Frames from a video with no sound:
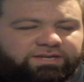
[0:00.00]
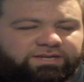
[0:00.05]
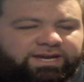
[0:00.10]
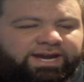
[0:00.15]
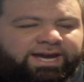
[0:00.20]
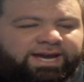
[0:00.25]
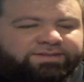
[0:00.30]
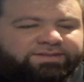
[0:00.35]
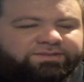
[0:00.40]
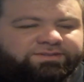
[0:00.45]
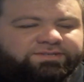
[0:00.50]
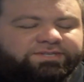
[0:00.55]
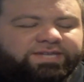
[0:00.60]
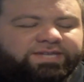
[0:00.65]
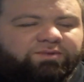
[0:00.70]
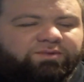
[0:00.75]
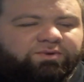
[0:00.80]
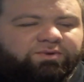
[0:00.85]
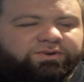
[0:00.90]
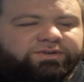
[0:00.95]
And
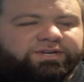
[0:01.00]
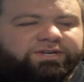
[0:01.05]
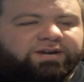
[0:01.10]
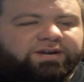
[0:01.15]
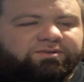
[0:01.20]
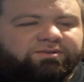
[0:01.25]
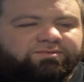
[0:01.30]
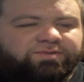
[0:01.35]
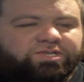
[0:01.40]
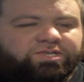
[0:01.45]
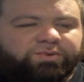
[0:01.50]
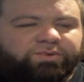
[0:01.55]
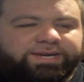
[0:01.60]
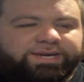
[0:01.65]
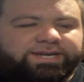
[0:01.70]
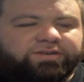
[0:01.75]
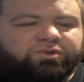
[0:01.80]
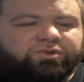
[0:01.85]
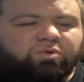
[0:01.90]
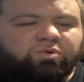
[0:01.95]
they were known to
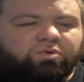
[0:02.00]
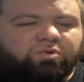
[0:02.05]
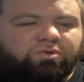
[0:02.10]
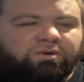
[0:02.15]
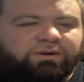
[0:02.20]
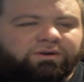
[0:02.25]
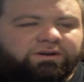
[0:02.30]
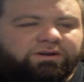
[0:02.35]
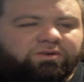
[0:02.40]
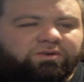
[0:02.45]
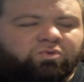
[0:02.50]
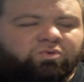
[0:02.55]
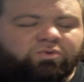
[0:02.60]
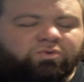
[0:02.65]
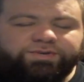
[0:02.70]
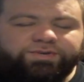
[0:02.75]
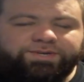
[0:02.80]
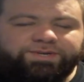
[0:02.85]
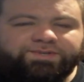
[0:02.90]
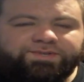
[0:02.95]
ignore
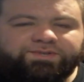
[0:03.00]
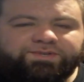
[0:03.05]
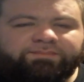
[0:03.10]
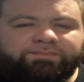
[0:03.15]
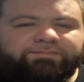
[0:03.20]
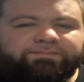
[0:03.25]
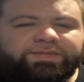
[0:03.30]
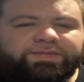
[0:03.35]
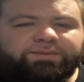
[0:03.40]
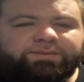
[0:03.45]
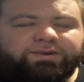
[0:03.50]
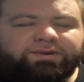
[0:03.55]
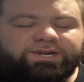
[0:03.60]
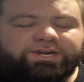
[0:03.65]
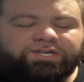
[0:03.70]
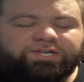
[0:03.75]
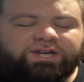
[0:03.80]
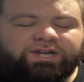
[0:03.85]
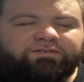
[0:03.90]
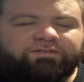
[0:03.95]
orders from the
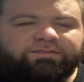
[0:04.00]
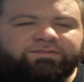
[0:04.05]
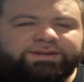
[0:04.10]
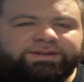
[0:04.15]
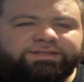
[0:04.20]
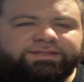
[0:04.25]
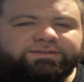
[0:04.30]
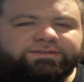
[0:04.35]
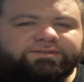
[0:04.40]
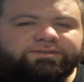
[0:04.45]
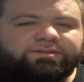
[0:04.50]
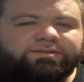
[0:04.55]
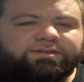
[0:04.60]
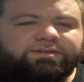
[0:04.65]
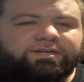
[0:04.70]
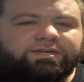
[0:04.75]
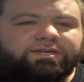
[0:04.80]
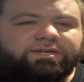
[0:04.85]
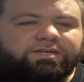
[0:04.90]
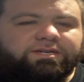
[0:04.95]
British government.
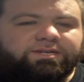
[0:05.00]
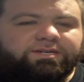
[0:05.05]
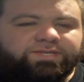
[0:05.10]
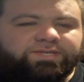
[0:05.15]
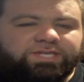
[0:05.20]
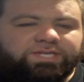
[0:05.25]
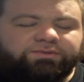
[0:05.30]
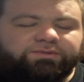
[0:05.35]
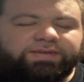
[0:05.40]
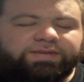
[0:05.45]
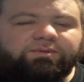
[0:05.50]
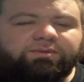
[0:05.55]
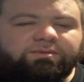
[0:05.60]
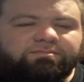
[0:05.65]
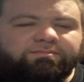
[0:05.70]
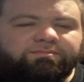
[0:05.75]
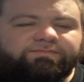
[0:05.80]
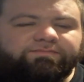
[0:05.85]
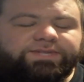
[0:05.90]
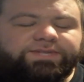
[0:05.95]
So they
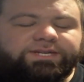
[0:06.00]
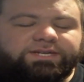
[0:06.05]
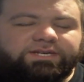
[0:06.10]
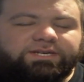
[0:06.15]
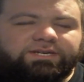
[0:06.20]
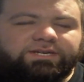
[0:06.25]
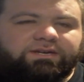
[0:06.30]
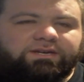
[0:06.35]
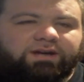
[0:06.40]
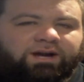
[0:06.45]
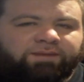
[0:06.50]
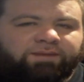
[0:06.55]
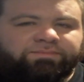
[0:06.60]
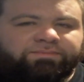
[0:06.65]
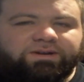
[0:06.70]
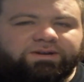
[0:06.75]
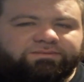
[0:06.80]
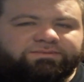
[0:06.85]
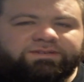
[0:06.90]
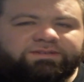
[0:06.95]
were... I'm
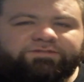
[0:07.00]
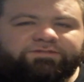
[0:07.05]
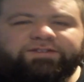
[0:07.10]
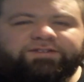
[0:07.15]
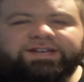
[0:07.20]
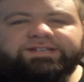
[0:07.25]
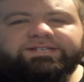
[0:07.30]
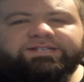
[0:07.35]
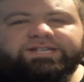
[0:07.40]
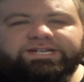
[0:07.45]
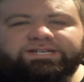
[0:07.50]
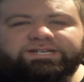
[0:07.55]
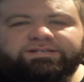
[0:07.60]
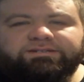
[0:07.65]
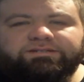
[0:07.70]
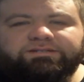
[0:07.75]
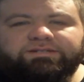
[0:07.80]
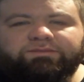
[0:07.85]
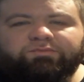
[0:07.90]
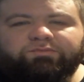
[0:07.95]
not
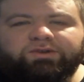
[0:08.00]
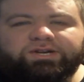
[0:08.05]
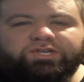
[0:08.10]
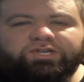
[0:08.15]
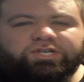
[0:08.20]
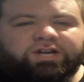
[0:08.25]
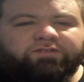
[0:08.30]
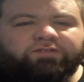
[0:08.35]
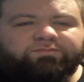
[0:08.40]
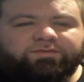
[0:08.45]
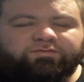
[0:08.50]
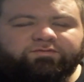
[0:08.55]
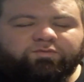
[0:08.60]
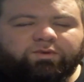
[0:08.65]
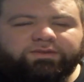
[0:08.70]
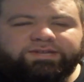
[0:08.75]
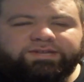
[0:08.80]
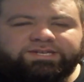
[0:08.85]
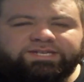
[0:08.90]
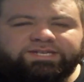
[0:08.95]
defending the British government
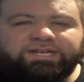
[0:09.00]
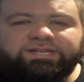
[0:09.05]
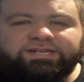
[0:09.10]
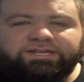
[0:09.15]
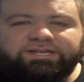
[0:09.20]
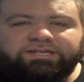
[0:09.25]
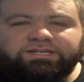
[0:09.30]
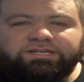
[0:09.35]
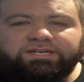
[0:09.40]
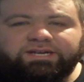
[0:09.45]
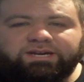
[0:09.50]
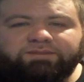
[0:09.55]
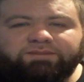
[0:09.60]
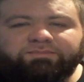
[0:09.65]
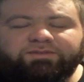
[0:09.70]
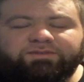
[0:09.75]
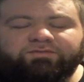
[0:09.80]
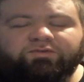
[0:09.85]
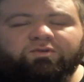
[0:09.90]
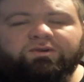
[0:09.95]
for what they did in India
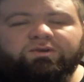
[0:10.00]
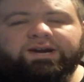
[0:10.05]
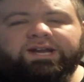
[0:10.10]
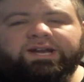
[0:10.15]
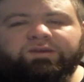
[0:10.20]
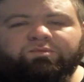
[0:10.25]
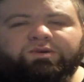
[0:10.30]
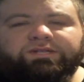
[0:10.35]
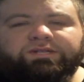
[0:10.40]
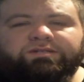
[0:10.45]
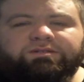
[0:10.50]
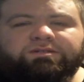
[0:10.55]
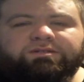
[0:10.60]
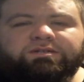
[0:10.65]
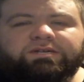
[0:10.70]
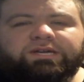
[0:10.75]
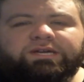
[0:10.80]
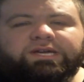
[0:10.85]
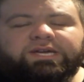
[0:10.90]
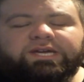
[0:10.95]
before
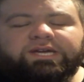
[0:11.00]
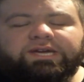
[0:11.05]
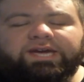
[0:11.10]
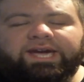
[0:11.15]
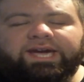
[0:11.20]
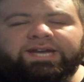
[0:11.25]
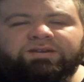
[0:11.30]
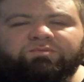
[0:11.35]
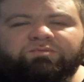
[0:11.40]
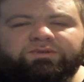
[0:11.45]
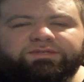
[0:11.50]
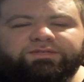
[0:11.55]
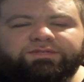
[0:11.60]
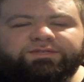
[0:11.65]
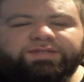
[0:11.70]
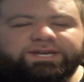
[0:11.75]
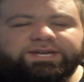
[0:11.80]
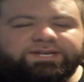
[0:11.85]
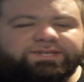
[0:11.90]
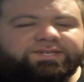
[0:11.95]
anyone
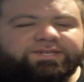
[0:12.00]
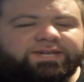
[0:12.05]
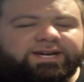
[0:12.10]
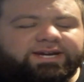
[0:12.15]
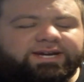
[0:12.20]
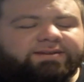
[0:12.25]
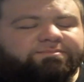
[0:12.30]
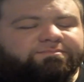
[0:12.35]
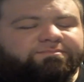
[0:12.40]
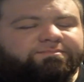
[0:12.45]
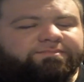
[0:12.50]
thinks that.